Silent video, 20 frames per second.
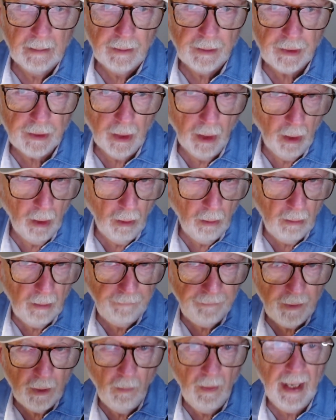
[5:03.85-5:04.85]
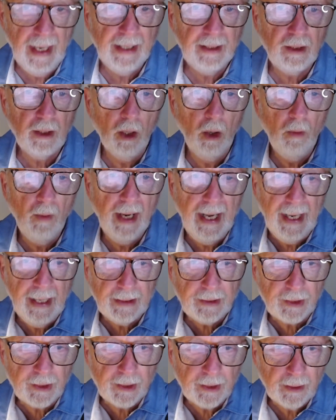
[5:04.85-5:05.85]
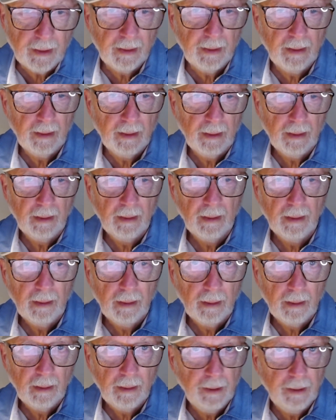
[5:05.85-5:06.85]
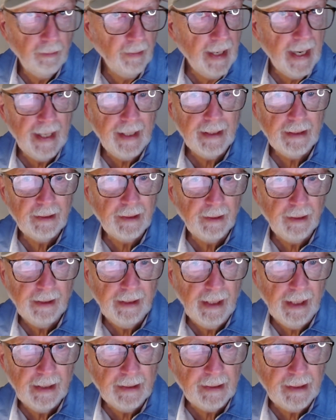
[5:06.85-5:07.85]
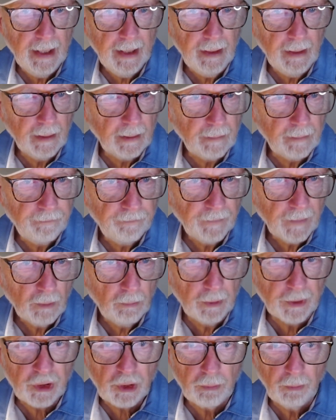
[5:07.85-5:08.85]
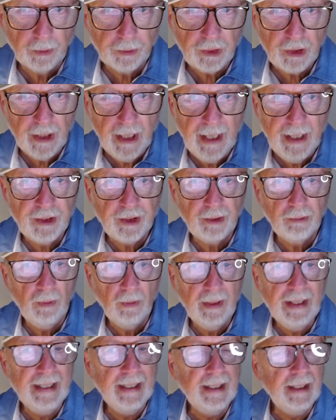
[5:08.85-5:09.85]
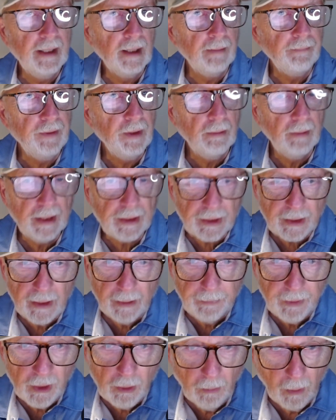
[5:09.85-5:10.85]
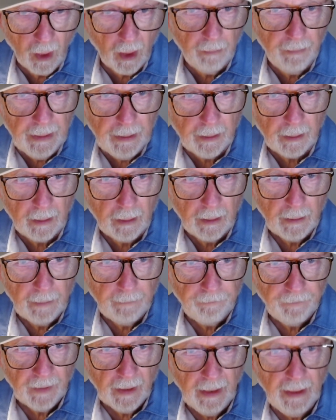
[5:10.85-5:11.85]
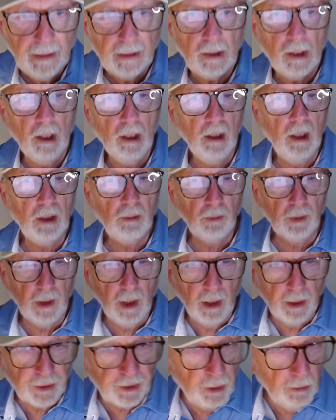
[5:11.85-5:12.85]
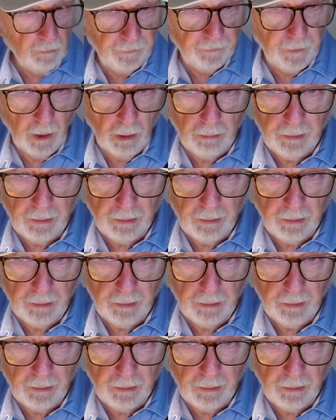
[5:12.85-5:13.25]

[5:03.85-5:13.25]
So if you add coax, you're adding to the antenna, which will change the reading of your SWR meter, and current will also flow